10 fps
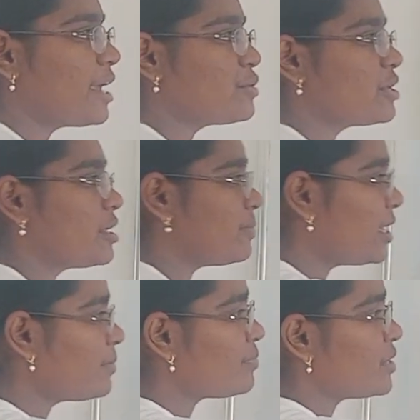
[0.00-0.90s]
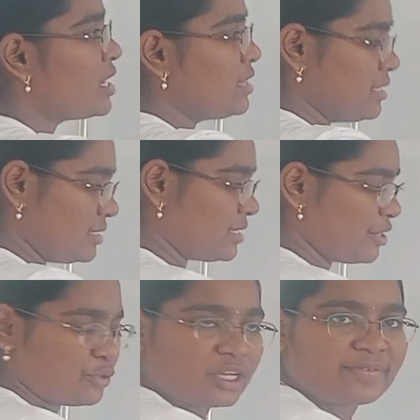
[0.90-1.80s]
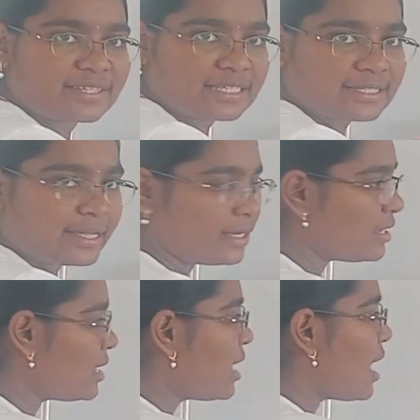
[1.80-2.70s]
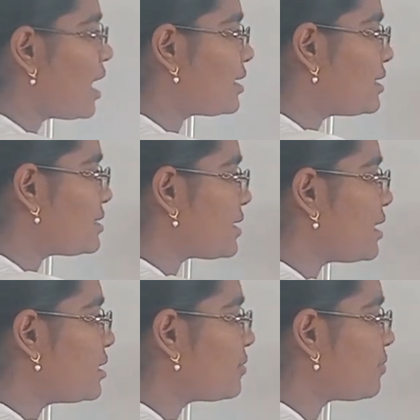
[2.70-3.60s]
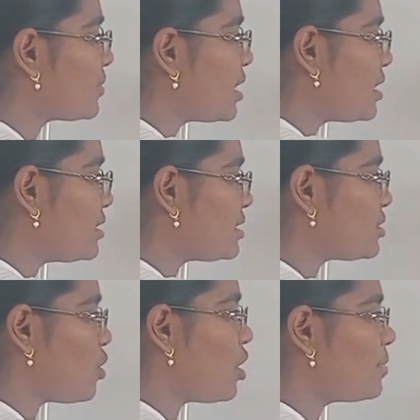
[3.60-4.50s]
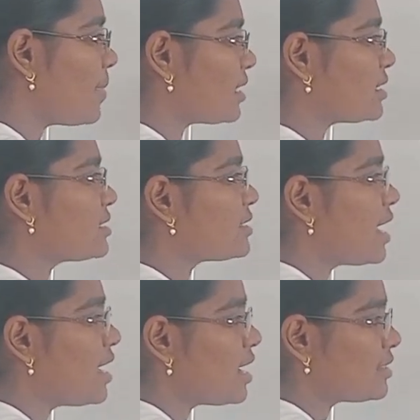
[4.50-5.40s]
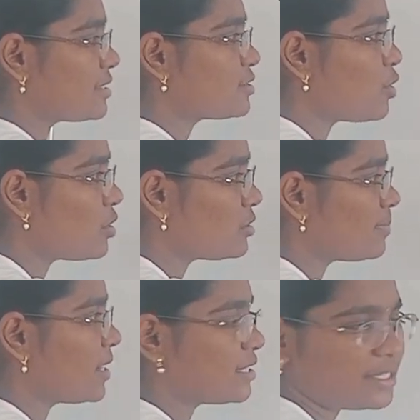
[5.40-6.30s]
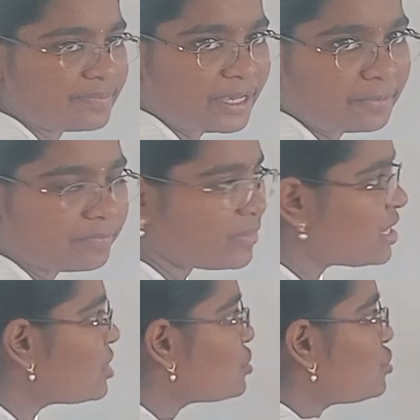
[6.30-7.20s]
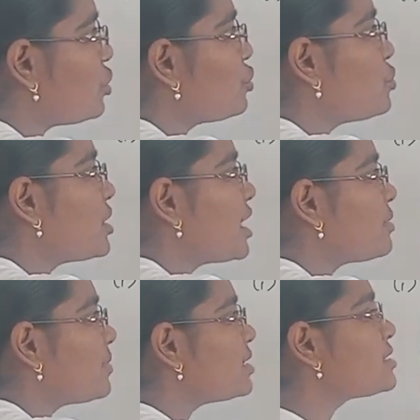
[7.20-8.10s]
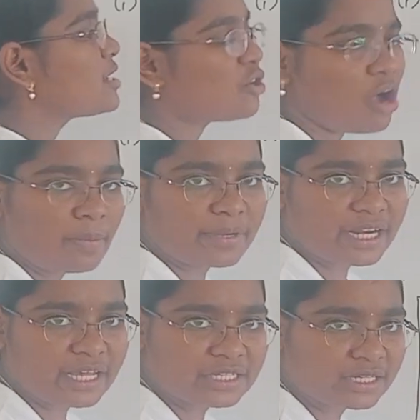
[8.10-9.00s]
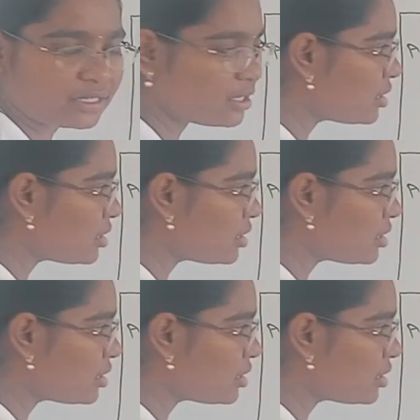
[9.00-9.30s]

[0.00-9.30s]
A union B, this is a universal set and inside this whole part is A and this whole part is B. So, union means combination.